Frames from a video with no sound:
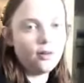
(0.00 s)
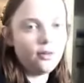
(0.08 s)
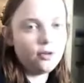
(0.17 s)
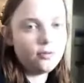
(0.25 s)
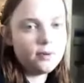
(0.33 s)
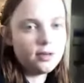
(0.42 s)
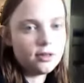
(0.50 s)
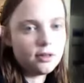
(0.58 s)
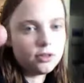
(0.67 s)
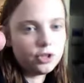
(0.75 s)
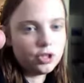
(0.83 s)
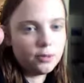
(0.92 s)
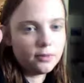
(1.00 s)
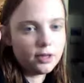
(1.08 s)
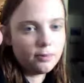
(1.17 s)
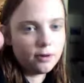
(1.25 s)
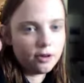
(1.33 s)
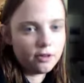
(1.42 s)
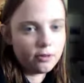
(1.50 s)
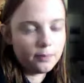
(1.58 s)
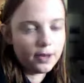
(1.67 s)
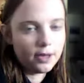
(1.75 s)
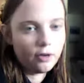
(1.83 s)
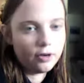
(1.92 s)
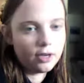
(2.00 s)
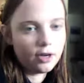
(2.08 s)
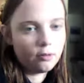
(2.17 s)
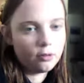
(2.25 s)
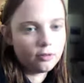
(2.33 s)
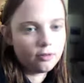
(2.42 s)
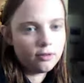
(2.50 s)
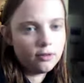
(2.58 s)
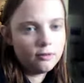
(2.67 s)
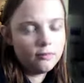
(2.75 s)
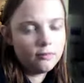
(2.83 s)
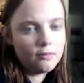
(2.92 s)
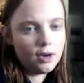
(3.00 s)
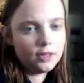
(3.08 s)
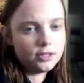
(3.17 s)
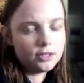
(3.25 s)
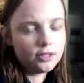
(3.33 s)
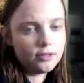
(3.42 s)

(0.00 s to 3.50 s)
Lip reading: a little bit of this shimmery bronzer by LA Colors. I just